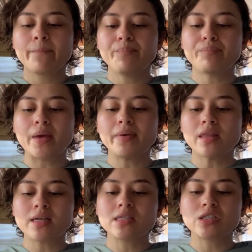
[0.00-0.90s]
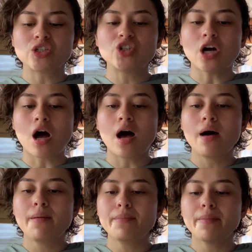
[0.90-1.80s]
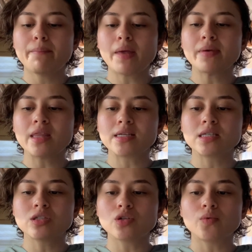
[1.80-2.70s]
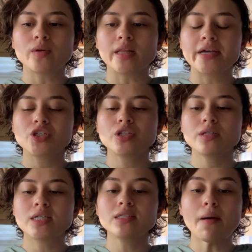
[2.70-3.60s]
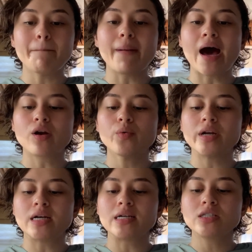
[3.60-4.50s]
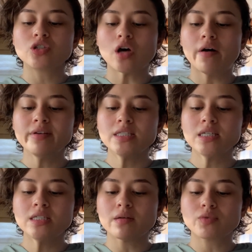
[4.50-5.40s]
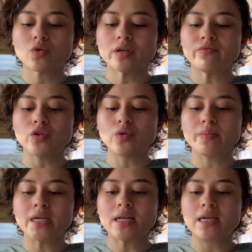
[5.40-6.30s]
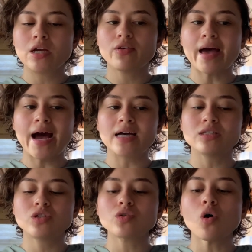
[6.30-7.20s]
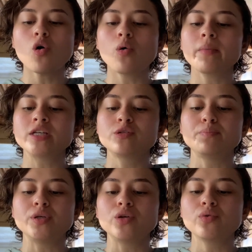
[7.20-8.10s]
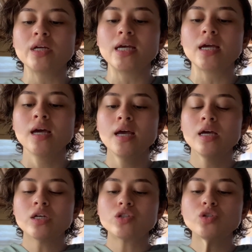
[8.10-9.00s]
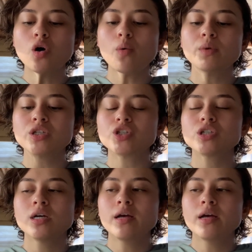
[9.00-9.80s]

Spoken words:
Maybe this is a job. Maybe this is a new relationship. It doesn't matter what it is. There's obviously some sort of new beginning here that has so much beauty, so much